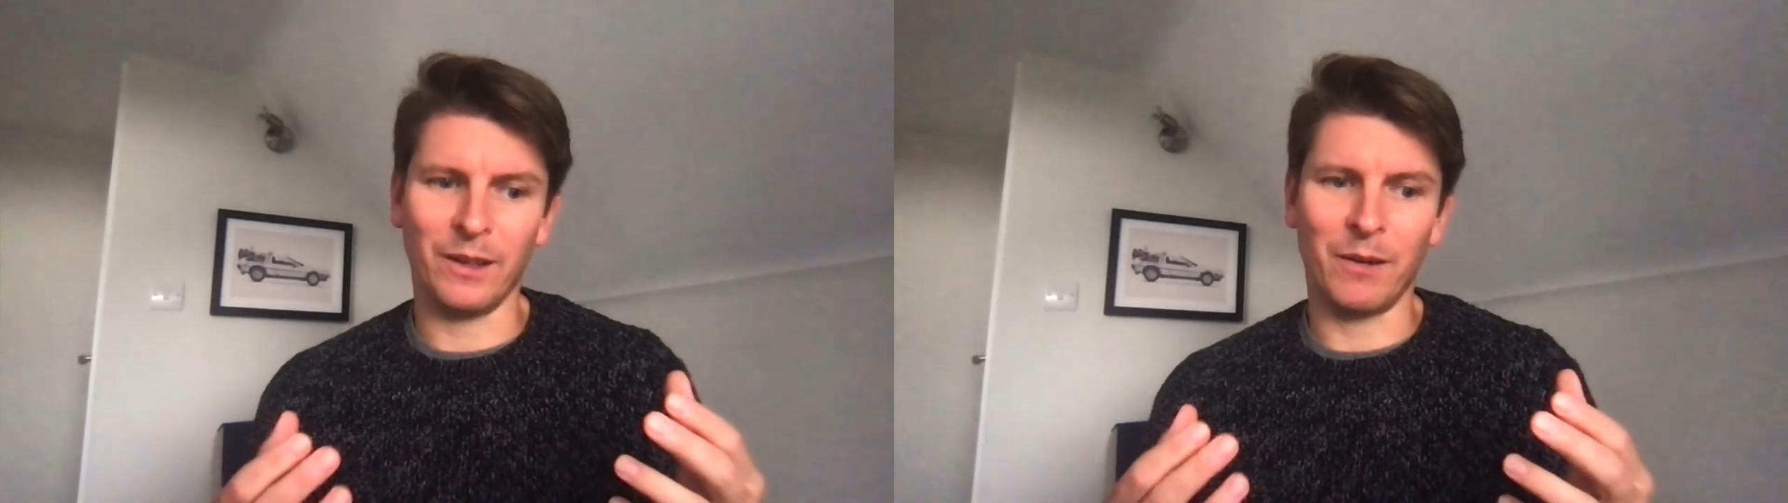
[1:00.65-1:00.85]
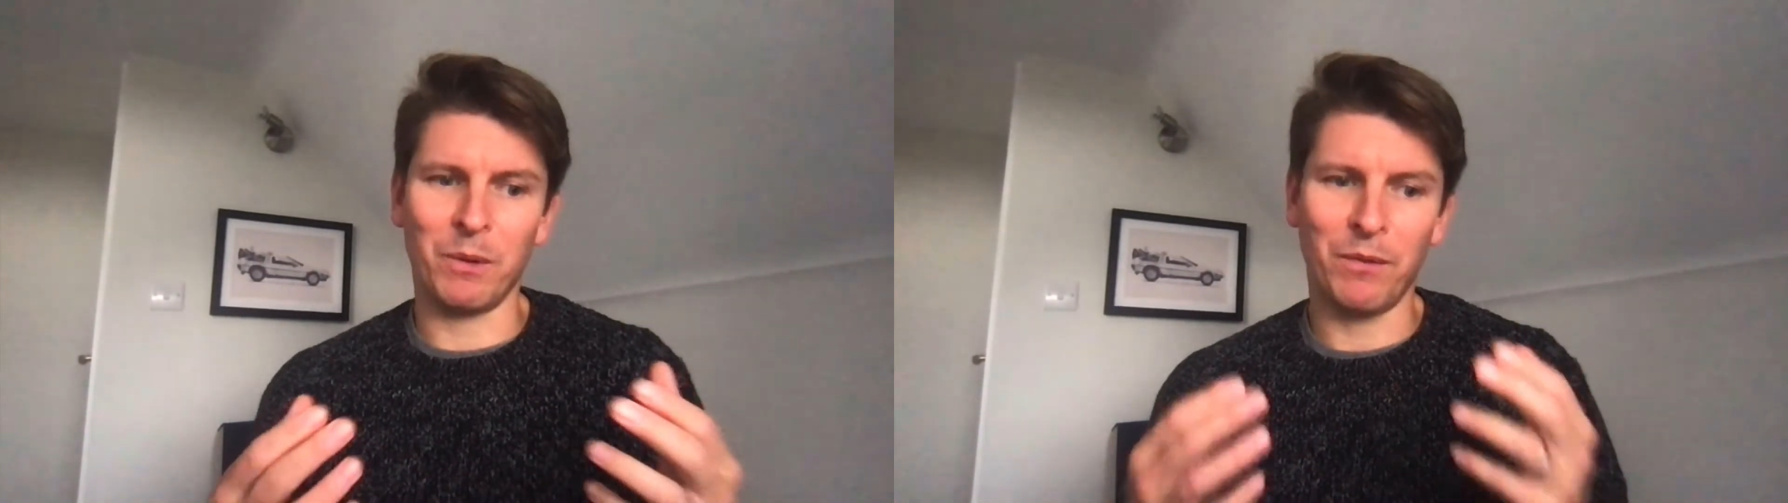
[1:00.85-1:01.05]

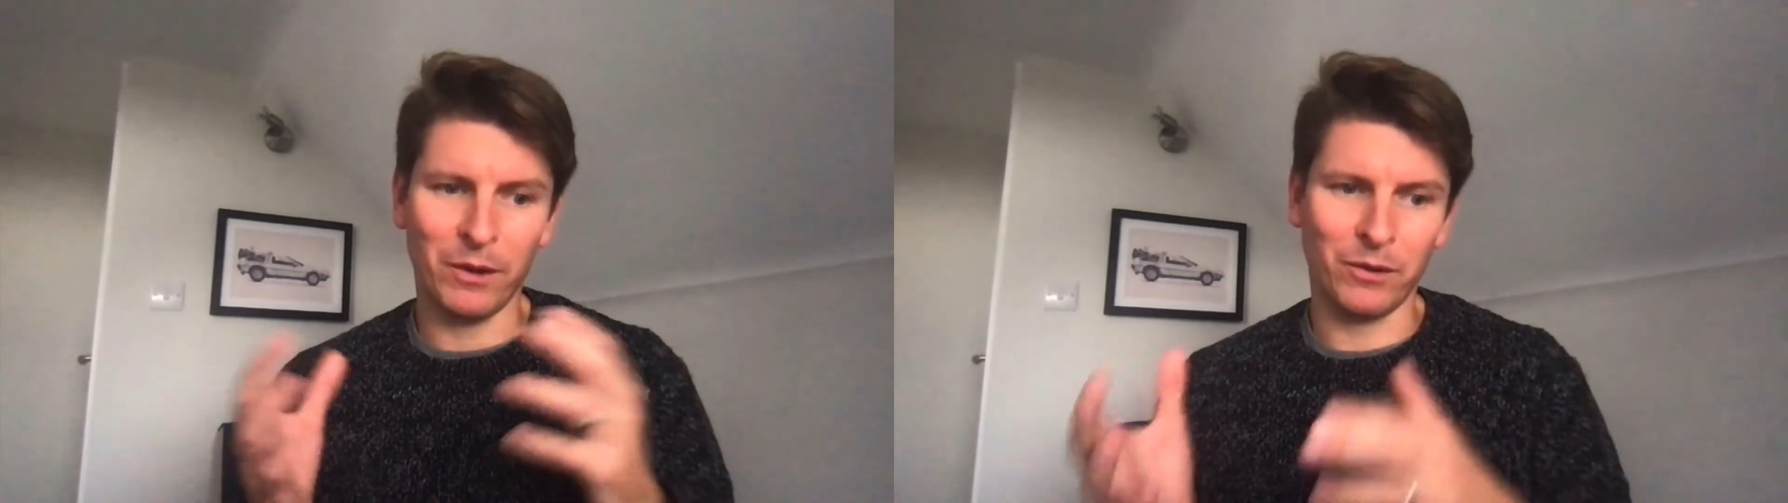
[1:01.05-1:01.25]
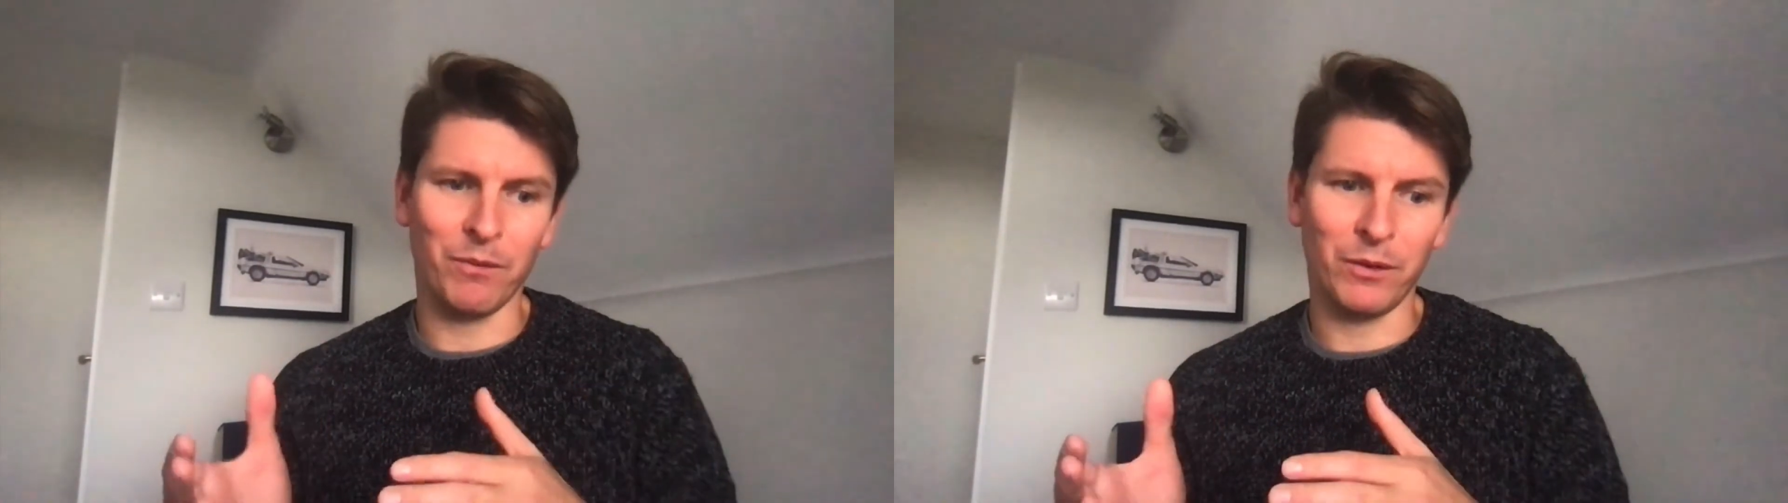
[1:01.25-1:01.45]
Like, we
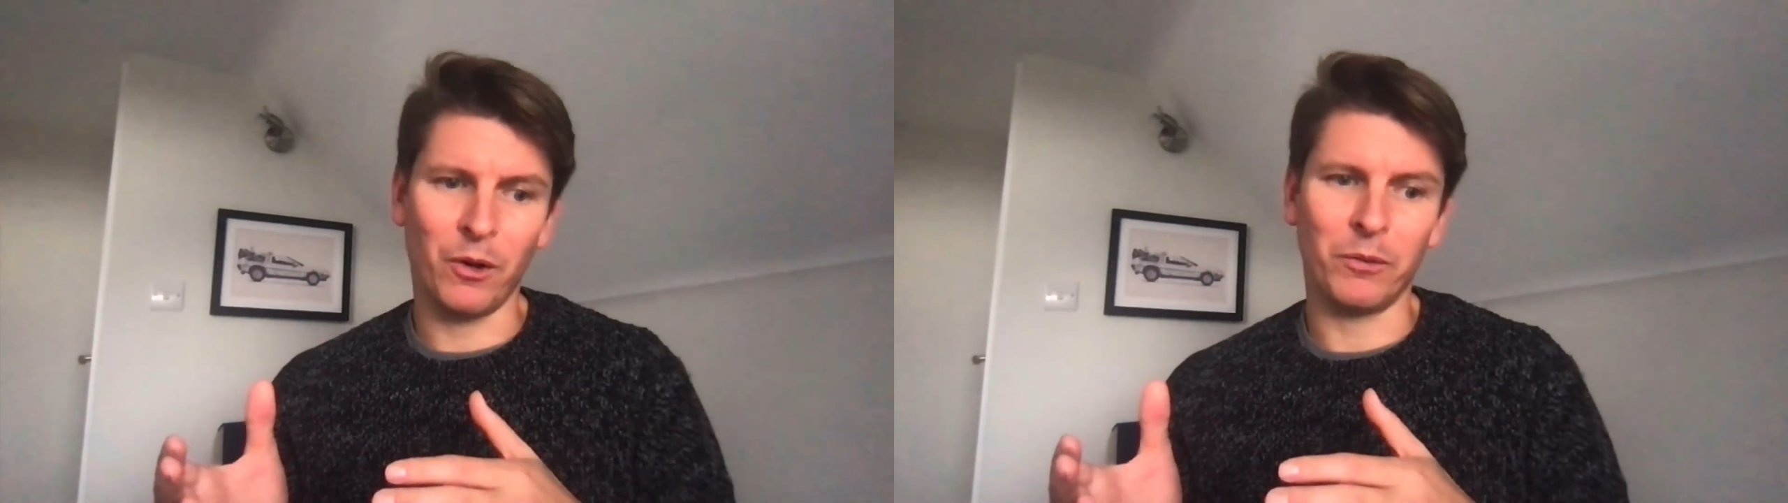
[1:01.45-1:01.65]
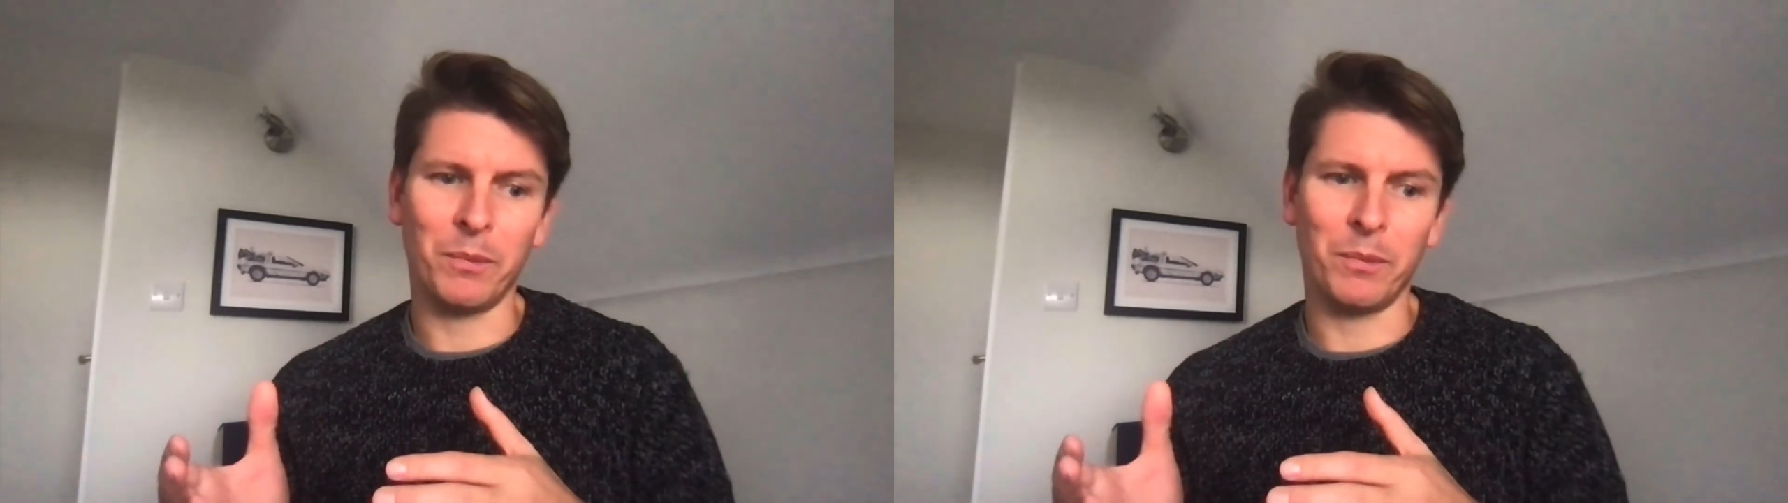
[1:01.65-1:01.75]
focus on results,